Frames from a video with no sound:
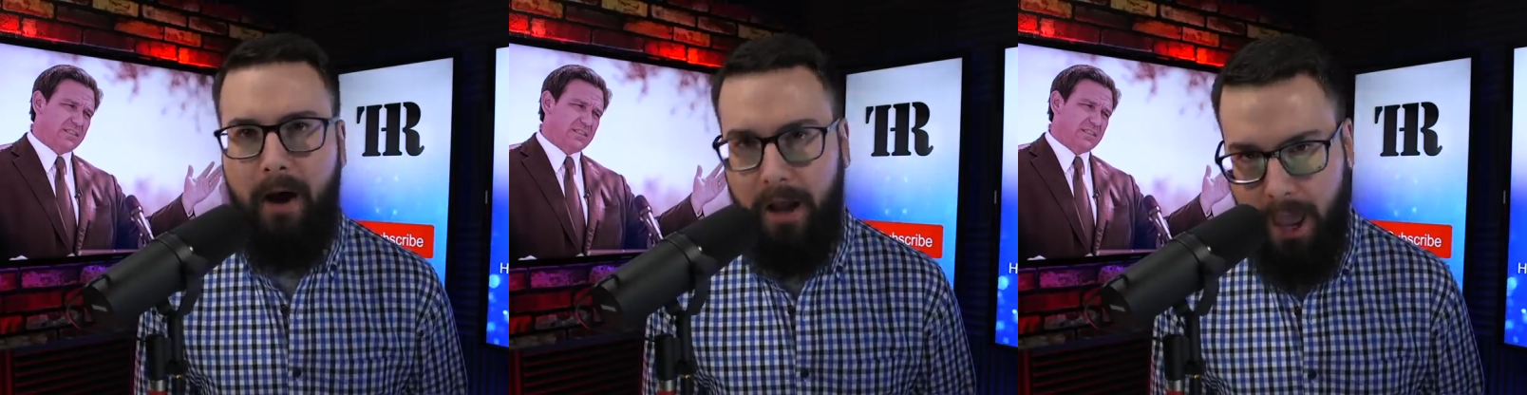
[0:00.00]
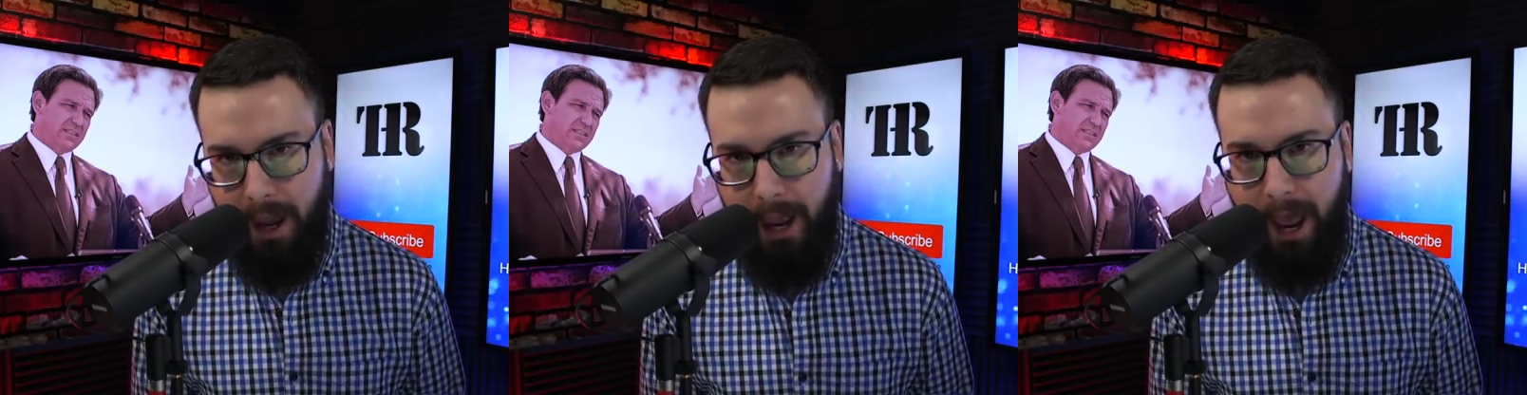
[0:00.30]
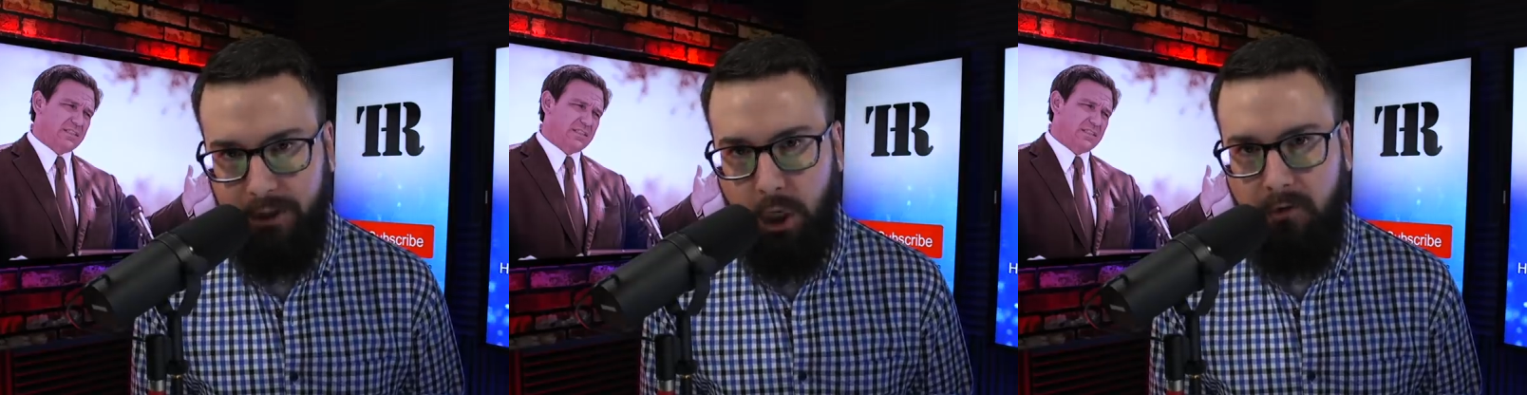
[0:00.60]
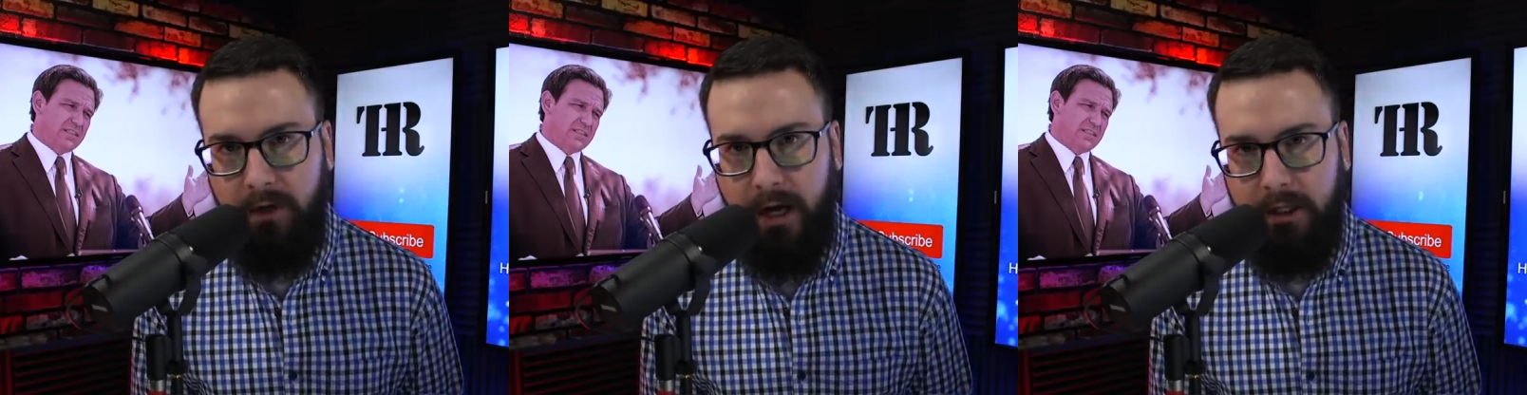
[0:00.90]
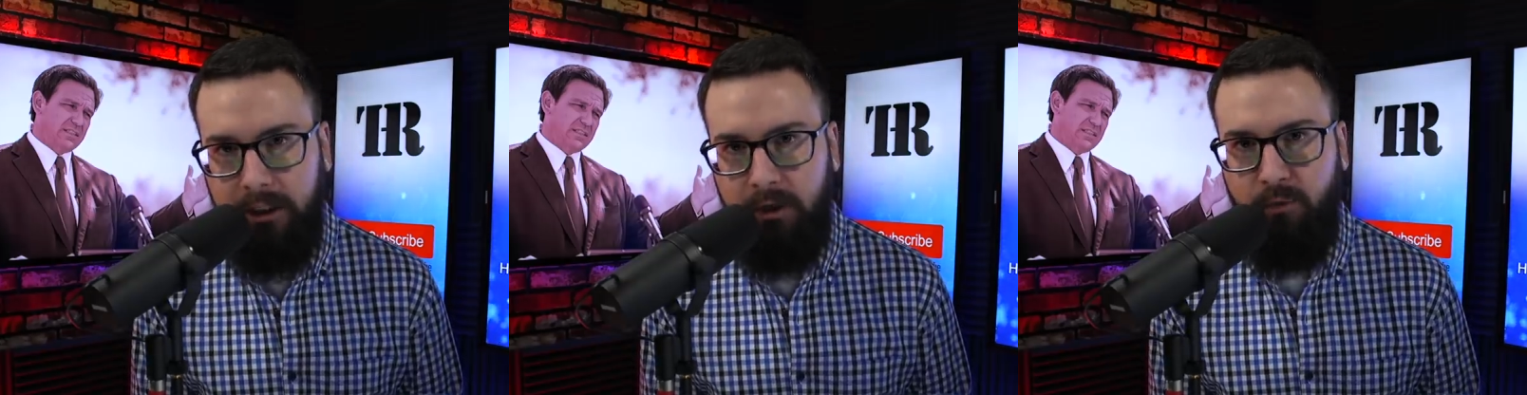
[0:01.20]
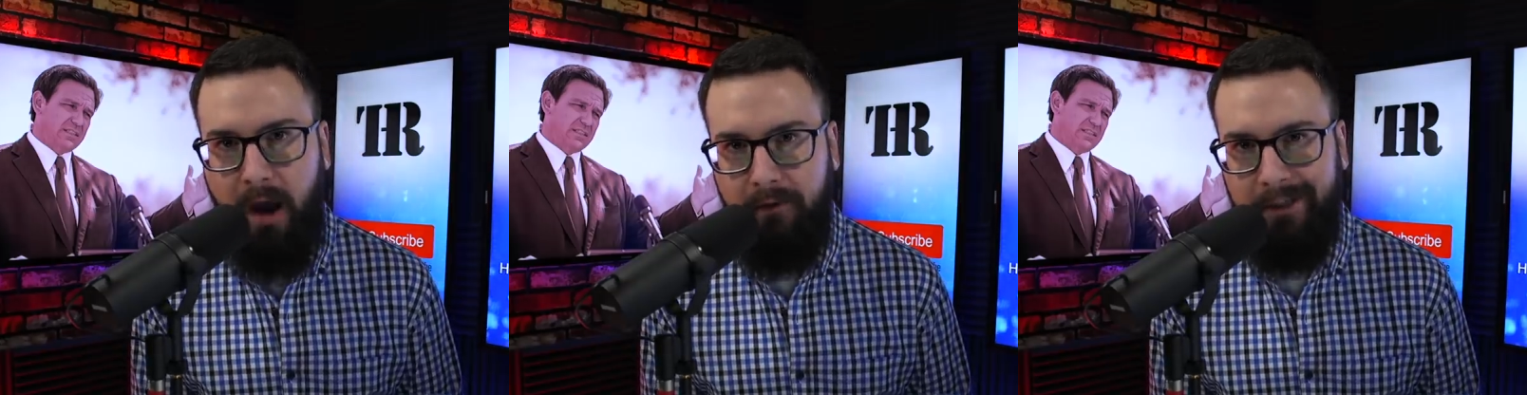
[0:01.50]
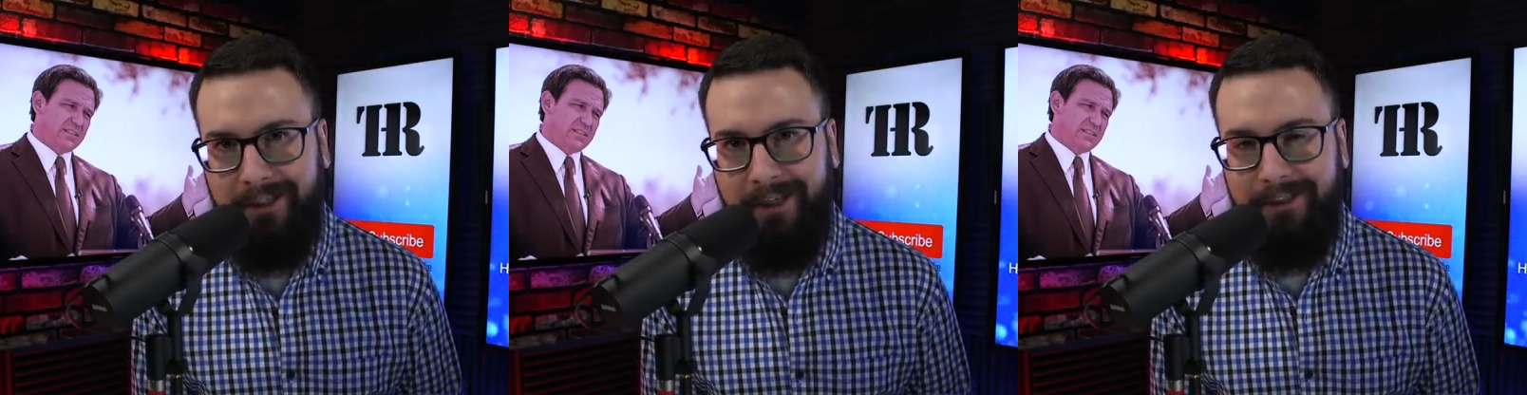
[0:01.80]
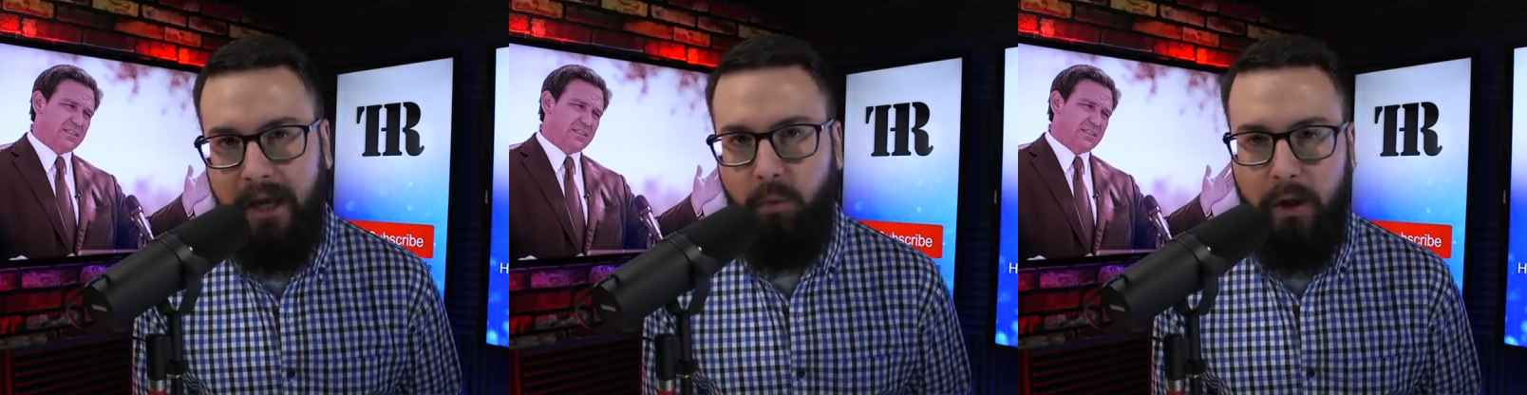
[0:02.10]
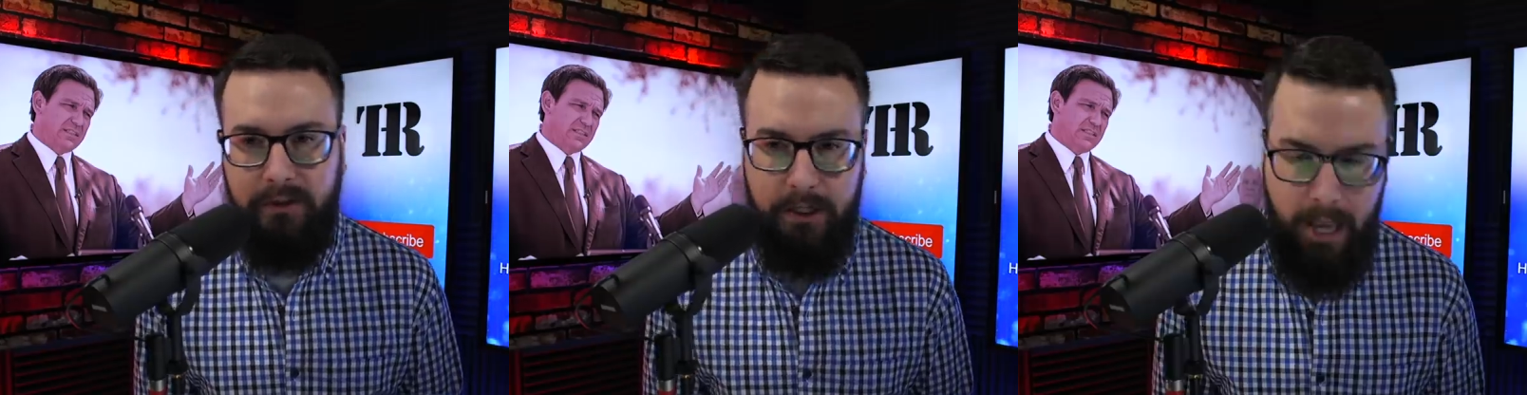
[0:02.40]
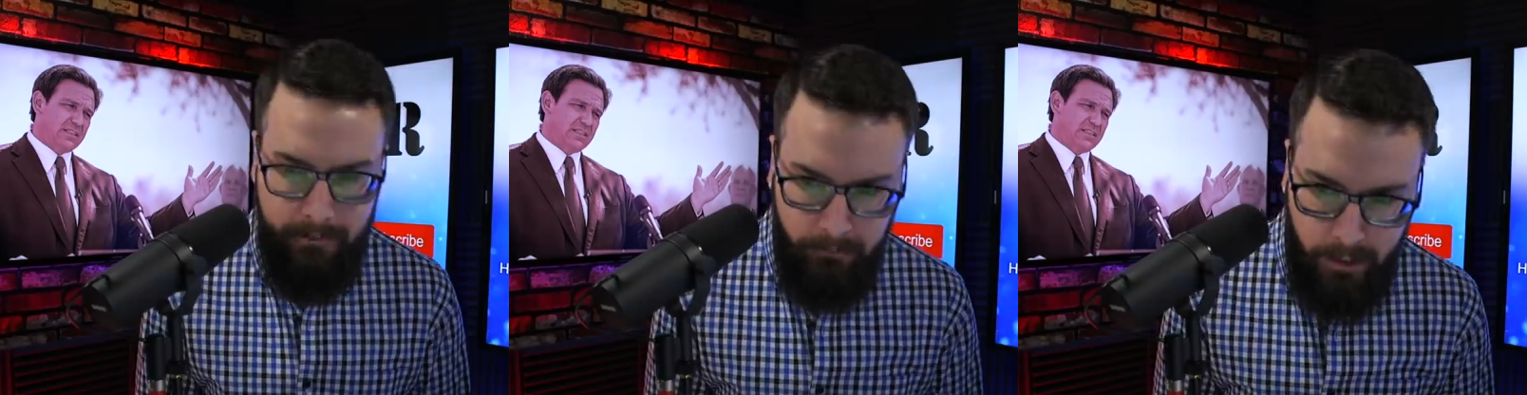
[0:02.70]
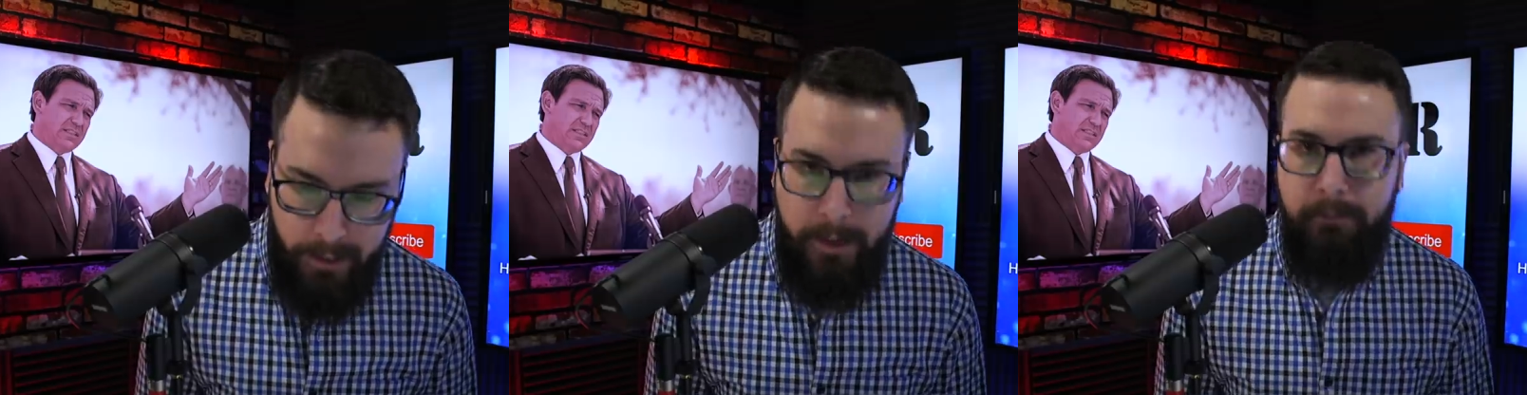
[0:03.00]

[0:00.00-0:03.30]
Speaker 1: M I A as COVID nineteen ravages his state once again,